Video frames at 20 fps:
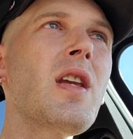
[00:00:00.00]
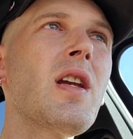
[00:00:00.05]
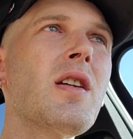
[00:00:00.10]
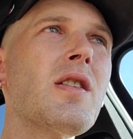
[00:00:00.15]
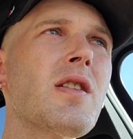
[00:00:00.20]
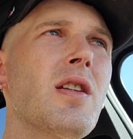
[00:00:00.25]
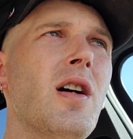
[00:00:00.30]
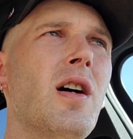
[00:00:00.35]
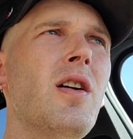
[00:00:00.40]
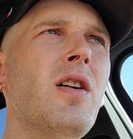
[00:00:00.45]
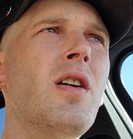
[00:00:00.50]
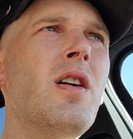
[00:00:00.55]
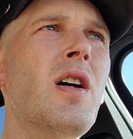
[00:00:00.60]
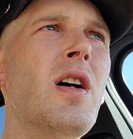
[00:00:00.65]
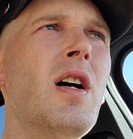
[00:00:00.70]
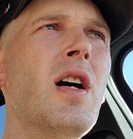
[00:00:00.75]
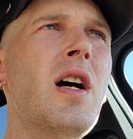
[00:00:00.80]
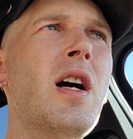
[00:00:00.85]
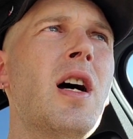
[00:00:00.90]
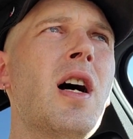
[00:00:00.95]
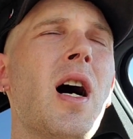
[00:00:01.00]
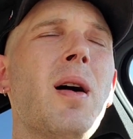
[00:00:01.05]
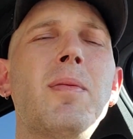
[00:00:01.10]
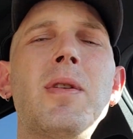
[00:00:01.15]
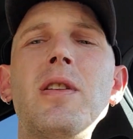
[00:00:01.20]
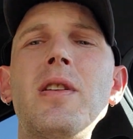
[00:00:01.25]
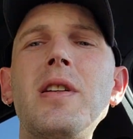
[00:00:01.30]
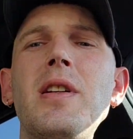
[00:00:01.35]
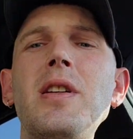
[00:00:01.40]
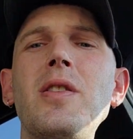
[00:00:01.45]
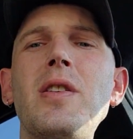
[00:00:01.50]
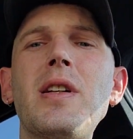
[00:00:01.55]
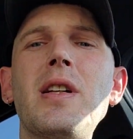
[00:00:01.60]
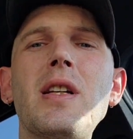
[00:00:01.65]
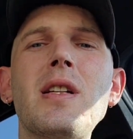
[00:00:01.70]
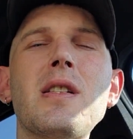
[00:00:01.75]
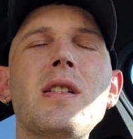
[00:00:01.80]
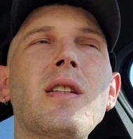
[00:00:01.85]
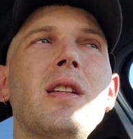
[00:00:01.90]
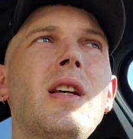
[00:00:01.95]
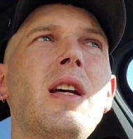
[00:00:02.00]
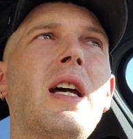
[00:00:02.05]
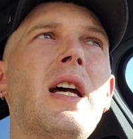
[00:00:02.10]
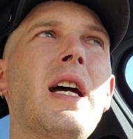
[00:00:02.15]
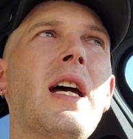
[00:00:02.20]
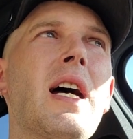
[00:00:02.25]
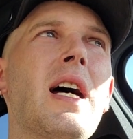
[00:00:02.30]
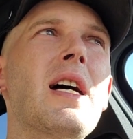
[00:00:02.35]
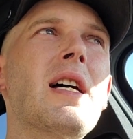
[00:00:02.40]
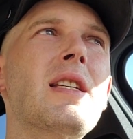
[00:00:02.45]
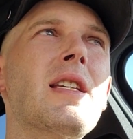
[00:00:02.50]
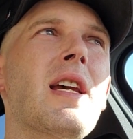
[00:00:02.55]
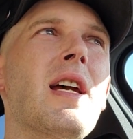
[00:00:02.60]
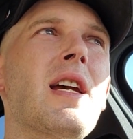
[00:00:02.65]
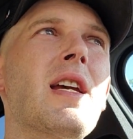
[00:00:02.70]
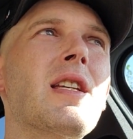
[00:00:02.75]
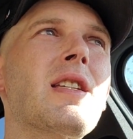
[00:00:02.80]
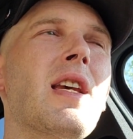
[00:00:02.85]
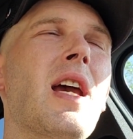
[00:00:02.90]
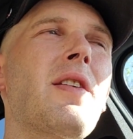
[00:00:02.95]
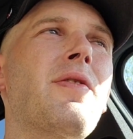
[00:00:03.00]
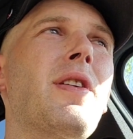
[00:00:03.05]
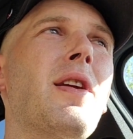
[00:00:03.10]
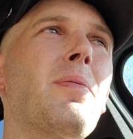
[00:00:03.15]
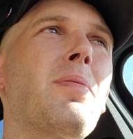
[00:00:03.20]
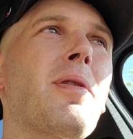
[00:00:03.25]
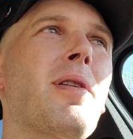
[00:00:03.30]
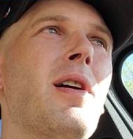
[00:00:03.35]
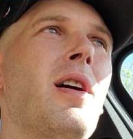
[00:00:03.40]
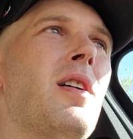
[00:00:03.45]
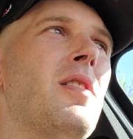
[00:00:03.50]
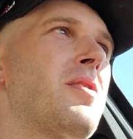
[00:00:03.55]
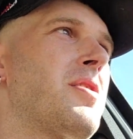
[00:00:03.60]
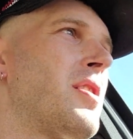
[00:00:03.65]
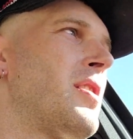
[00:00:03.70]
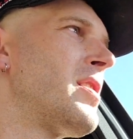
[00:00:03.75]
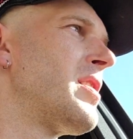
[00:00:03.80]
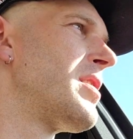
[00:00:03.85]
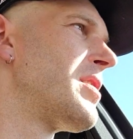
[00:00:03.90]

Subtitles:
So I'm only doing this as a safety precaution.